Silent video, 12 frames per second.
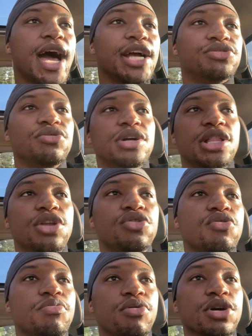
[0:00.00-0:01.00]
actual
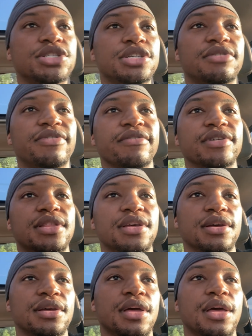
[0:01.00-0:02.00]
clinical portion of
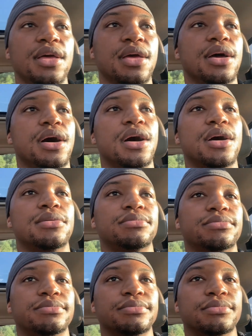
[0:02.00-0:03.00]
everything,
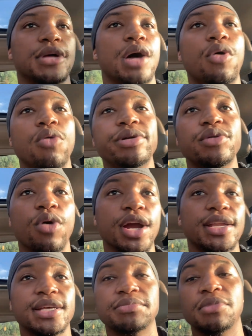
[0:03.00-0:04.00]
I won't be
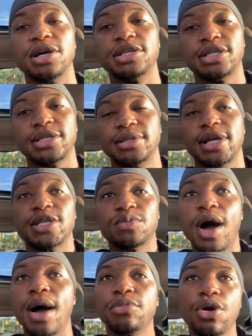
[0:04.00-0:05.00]
working as much. That's
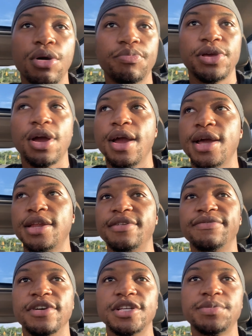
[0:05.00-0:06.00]
why I'm going PRN in
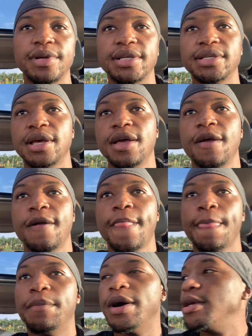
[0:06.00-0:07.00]
the first place.
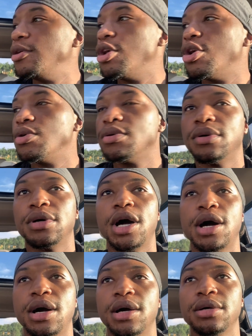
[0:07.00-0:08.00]
But you know,
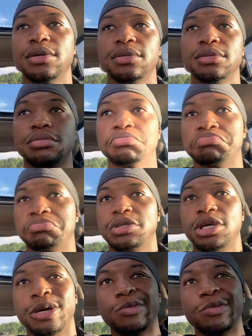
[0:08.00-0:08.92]
yeah,